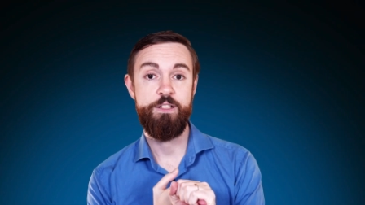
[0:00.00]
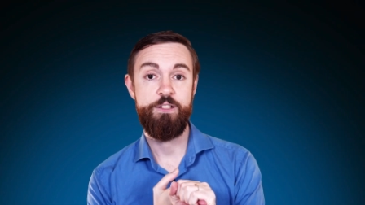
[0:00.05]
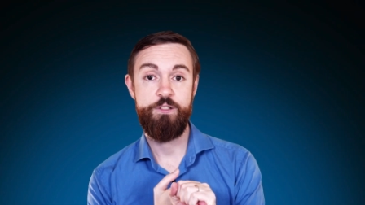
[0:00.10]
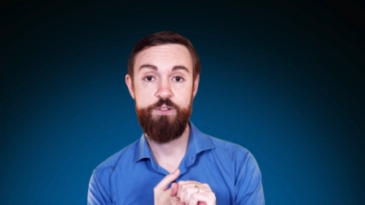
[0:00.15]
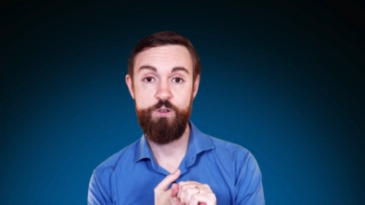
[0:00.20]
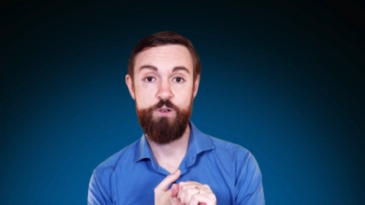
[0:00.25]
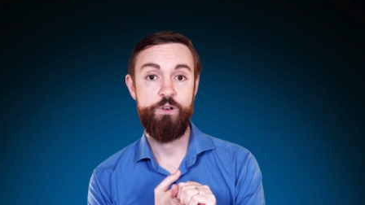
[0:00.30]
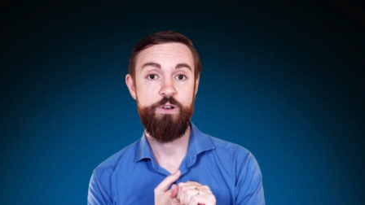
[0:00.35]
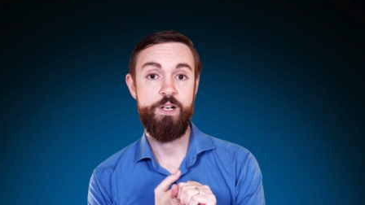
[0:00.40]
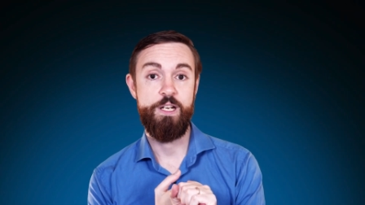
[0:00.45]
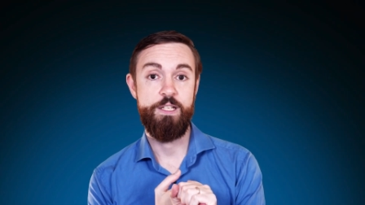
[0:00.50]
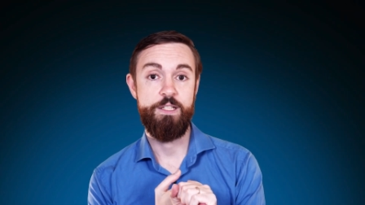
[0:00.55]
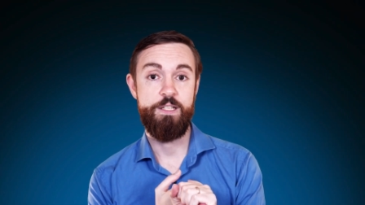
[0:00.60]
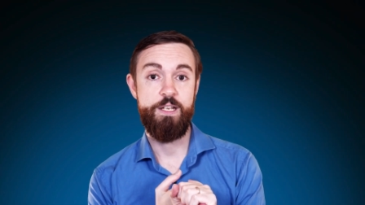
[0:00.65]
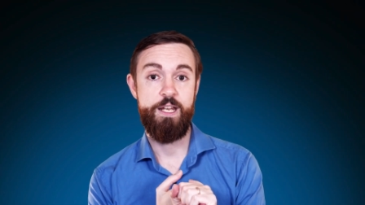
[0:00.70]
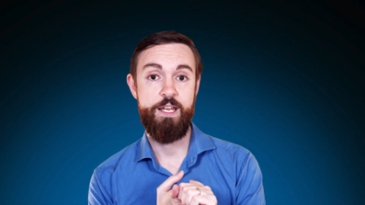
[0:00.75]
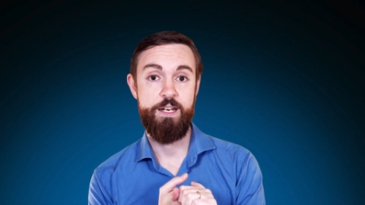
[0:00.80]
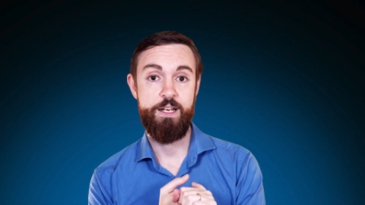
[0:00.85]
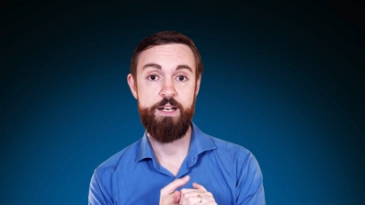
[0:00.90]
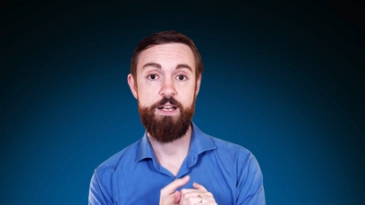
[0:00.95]
stories
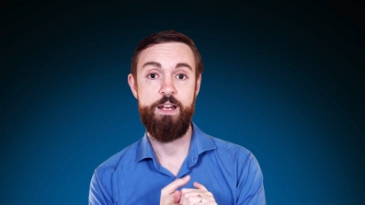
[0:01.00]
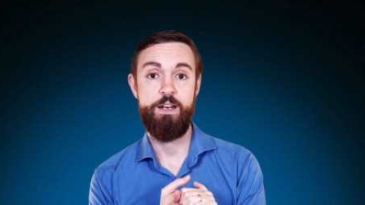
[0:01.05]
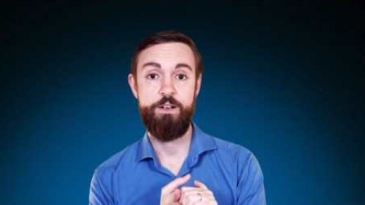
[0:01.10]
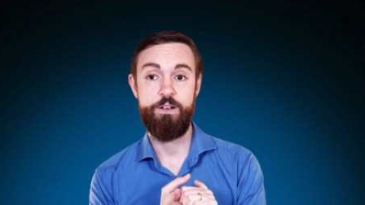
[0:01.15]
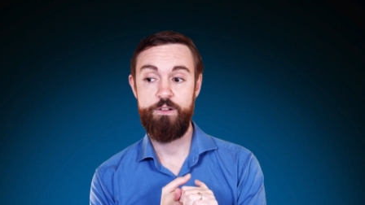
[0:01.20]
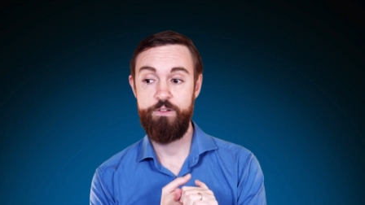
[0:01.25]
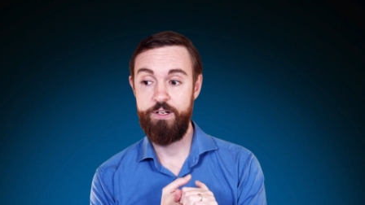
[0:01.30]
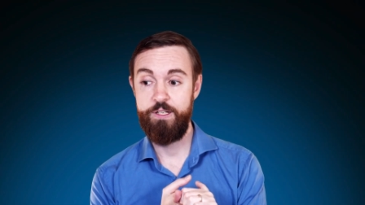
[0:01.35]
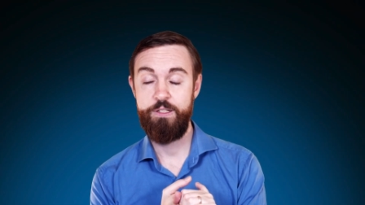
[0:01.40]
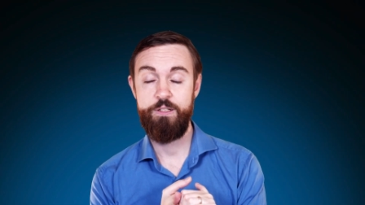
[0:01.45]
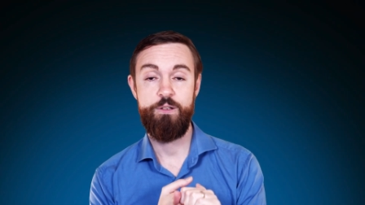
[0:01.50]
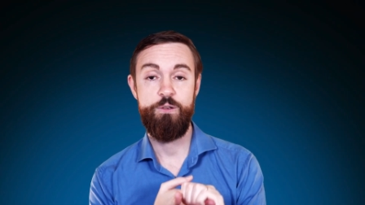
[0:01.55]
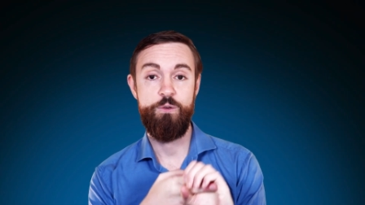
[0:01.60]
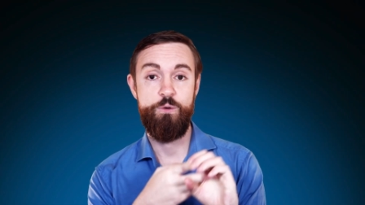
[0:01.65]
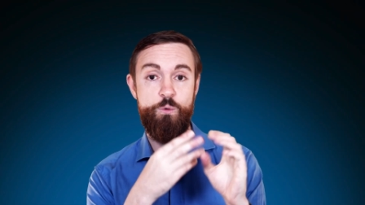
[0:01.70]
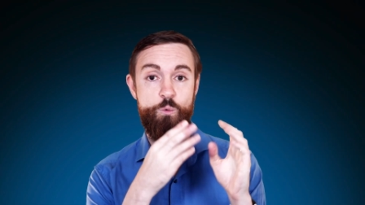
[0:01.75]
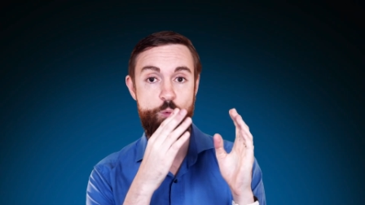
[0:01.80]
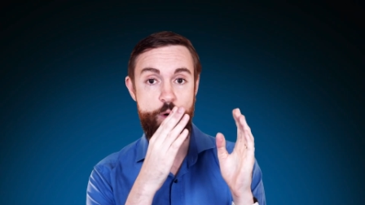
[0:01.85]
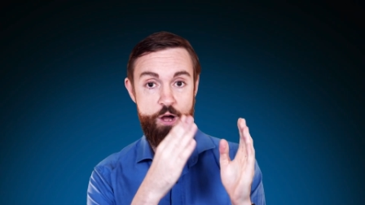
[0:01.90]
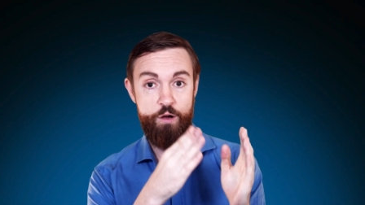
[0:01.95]
in a kind of
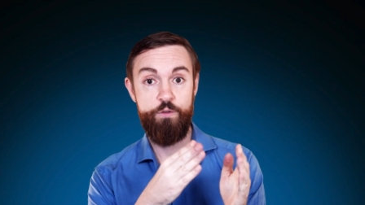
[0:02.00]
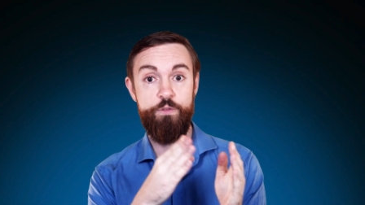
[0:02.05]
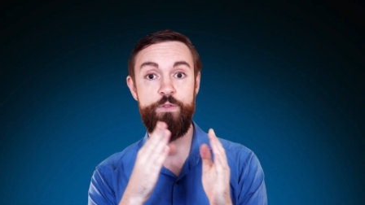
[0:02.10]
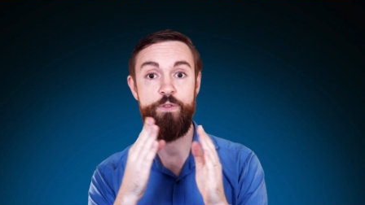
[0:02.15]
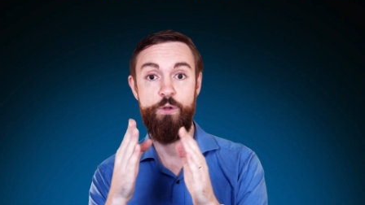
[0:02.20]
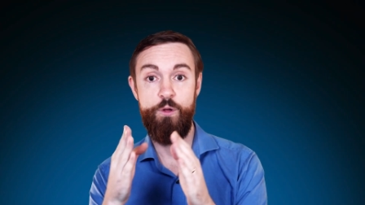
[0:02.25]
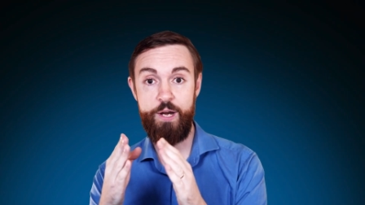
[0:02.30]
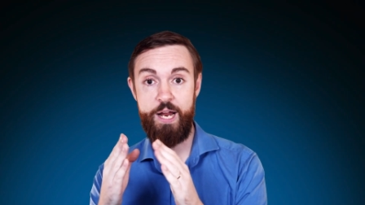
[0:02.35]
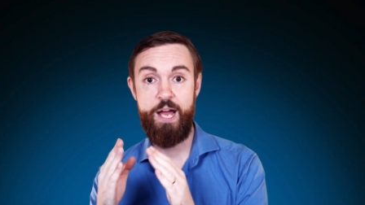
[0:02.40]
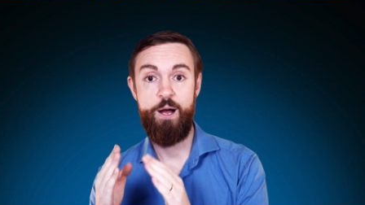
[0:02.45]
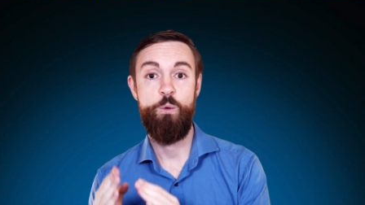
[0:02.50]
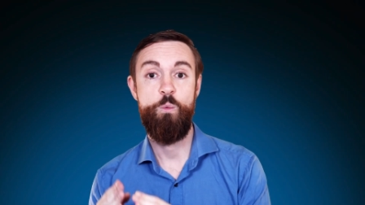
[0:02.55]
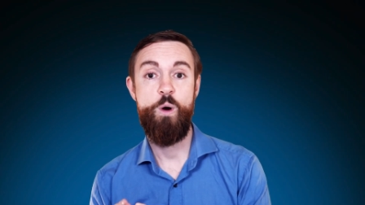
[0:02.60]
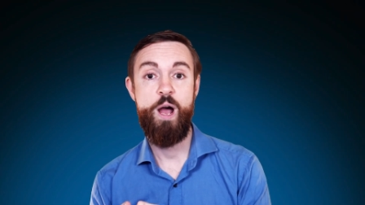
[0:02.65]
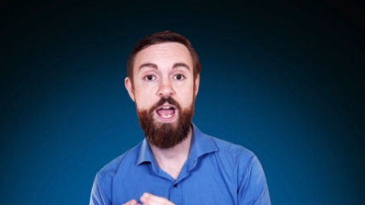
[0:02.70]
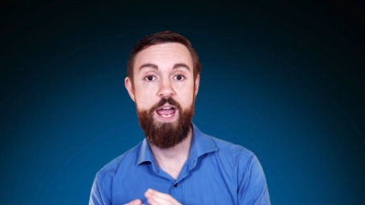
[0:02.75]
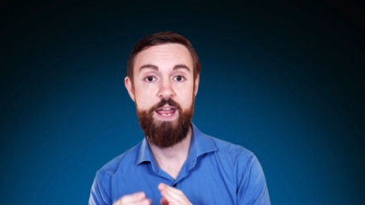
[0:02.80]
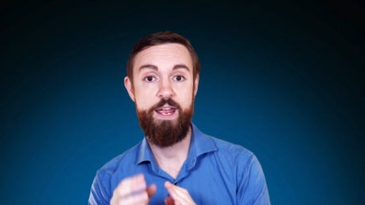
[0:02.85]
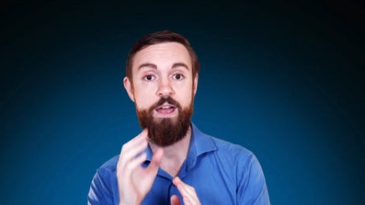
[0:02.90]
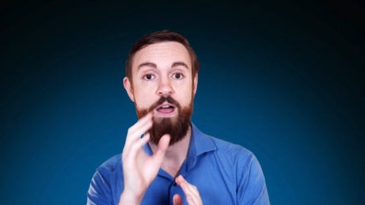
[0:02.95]
critical, well thought out
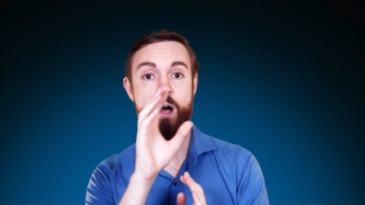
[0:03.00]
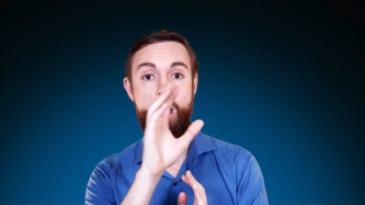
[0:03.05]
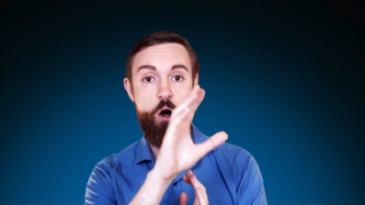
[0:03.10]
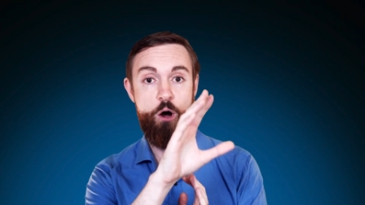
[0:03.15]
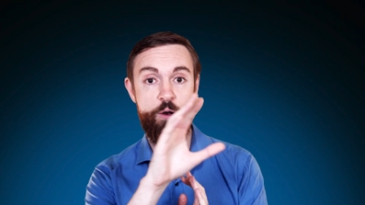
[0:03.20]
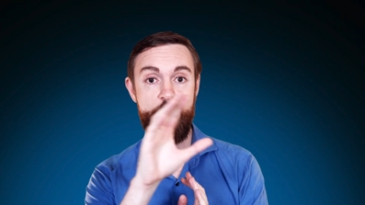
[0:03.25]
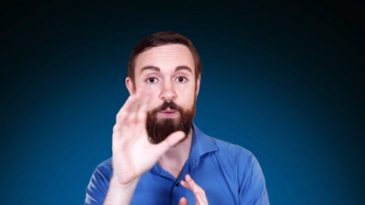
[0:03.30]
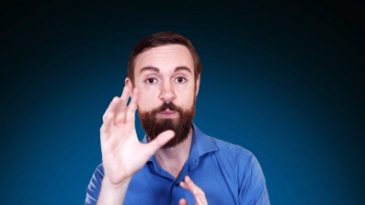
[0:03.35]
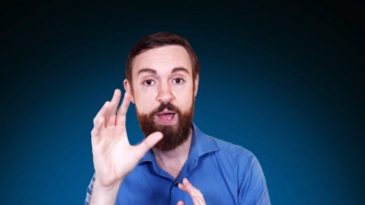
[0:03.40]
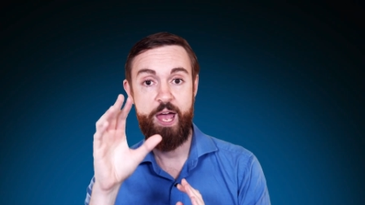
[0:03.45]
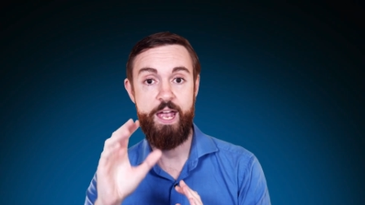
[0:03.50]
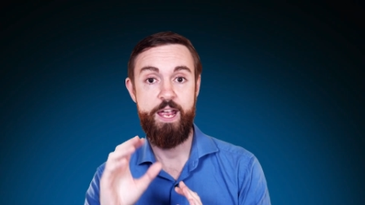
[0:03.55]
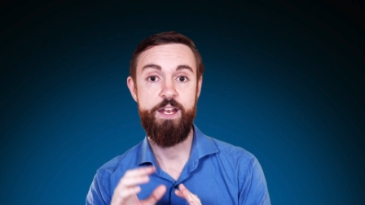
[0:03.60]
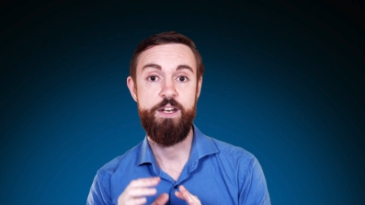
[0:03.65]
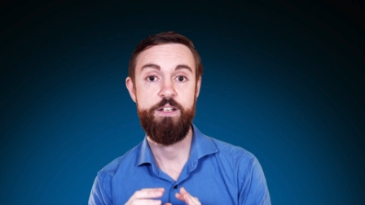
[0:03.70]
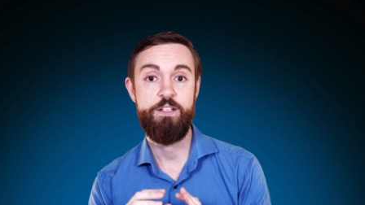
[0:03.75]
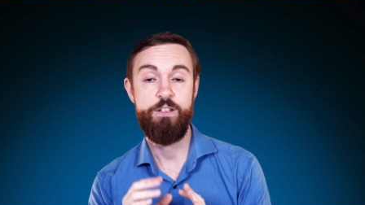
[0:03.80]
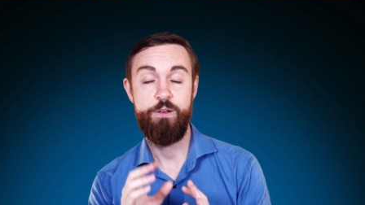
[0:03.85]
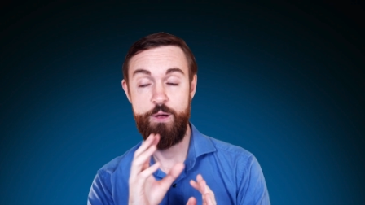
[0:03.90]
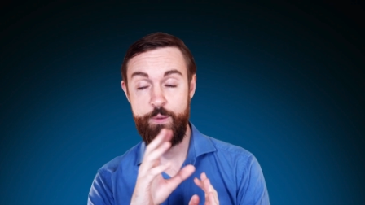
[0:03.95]
way on a
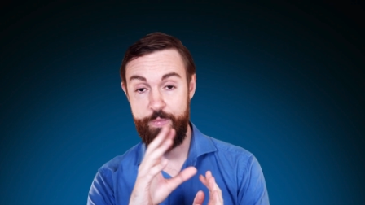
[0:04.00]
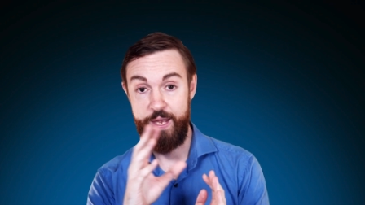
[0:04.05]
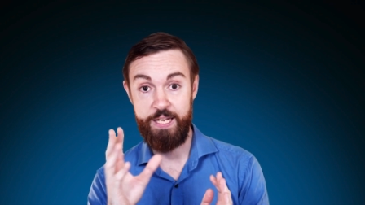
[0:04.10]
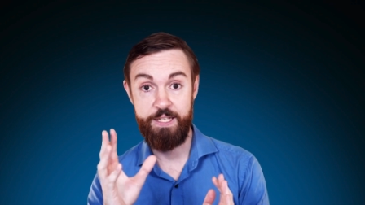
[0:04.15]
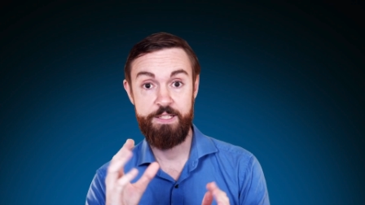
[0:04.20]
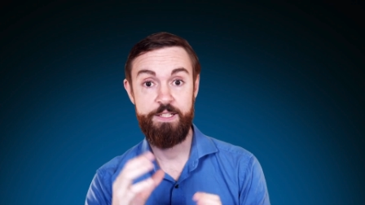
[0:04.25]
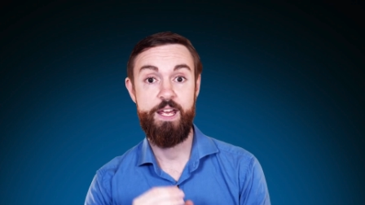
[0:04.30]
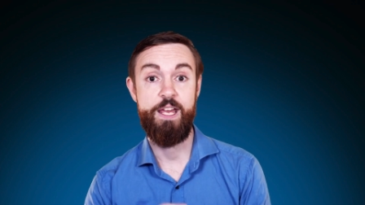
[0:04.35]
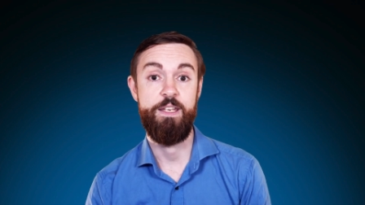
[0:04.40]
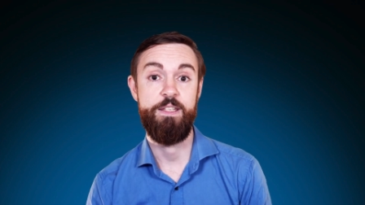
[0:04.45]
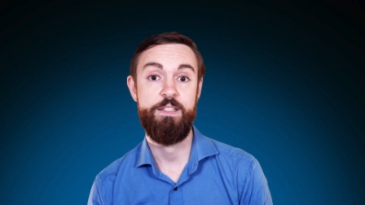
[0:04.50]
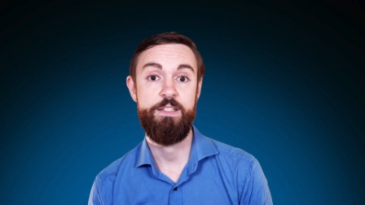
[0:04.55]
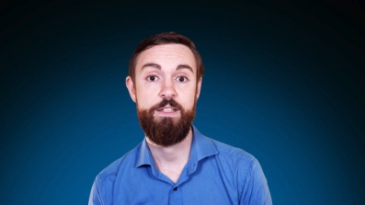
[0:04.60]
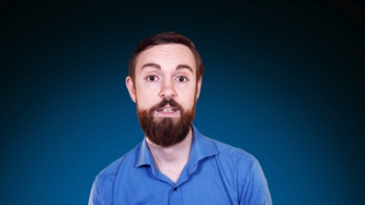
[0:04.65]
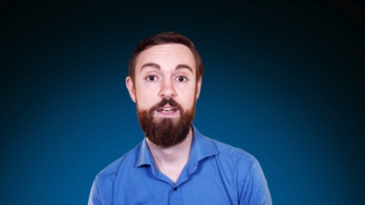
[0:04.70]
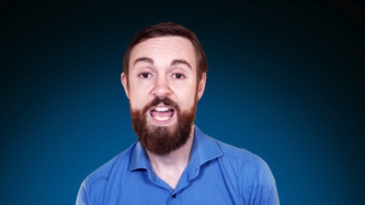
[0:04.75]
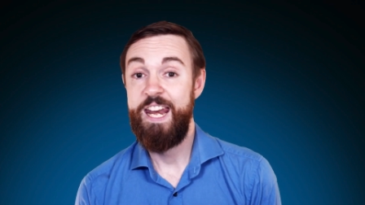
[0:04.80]
page, so it makes sense.